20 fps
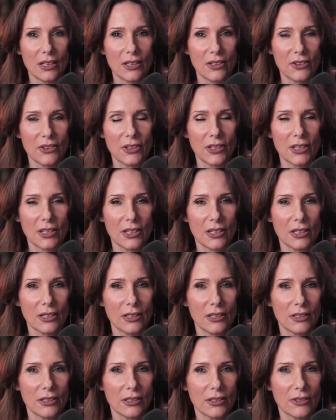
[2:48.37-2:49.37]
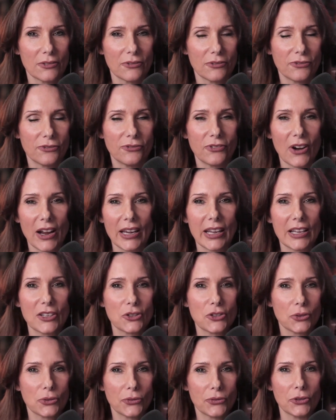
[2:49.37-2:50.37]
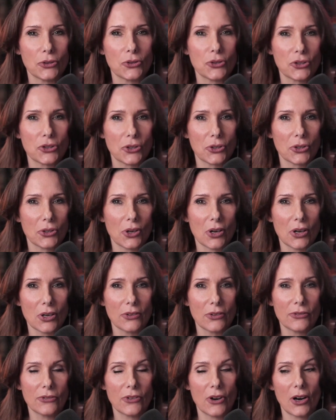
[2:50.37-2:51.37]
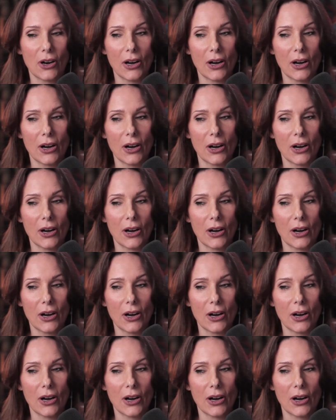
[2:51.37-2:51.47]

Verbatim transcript: the financial future of